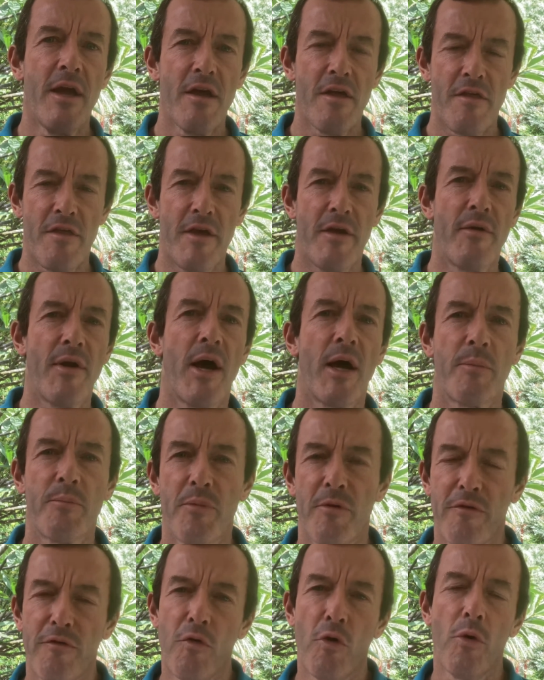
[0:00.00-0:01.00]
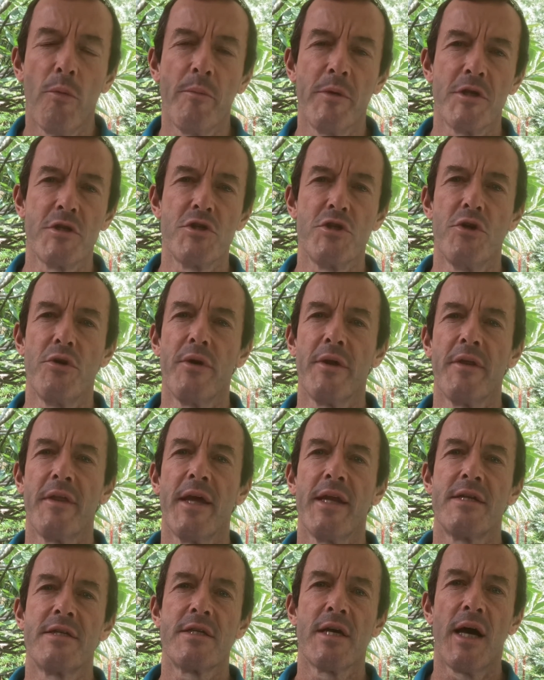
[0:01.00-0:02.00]
their outperformers during
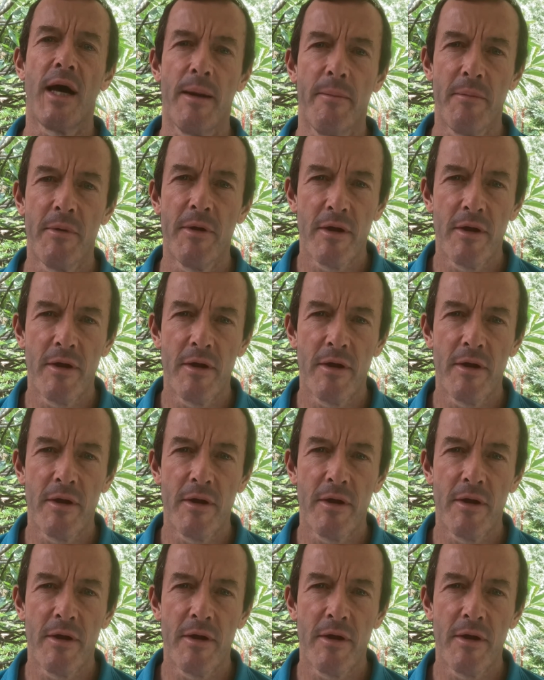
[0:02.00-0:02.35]
that time.